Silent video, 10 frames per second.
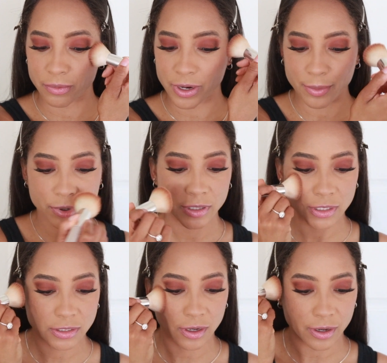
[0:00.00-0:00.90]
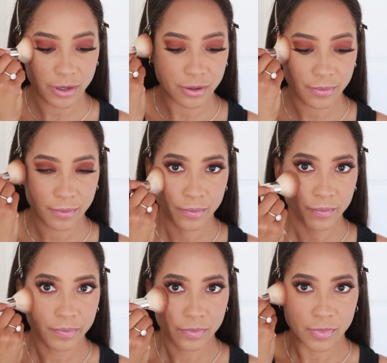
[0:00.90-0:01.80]
when I put this on?
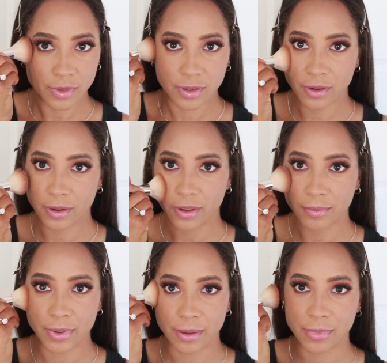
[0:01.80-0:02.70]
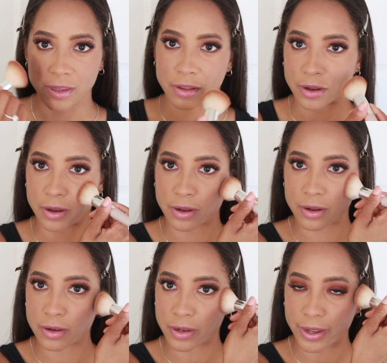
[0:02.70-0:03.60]
It made me look
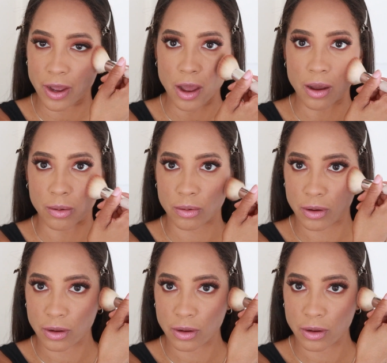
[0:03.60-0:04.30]
like, oh,